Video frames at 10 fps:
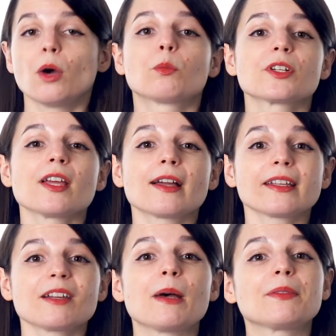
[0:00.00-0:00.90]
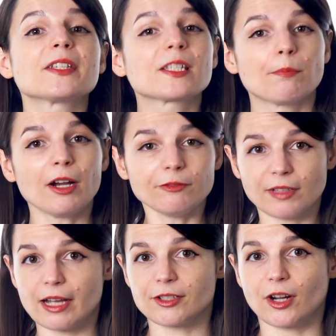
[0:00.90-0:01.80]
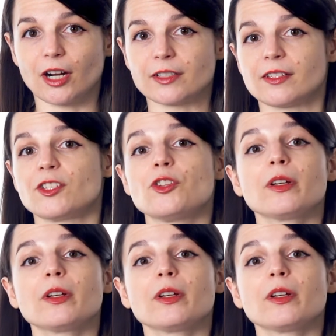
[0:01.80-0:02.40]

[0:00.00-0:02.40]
We're talking about the smart flashcards that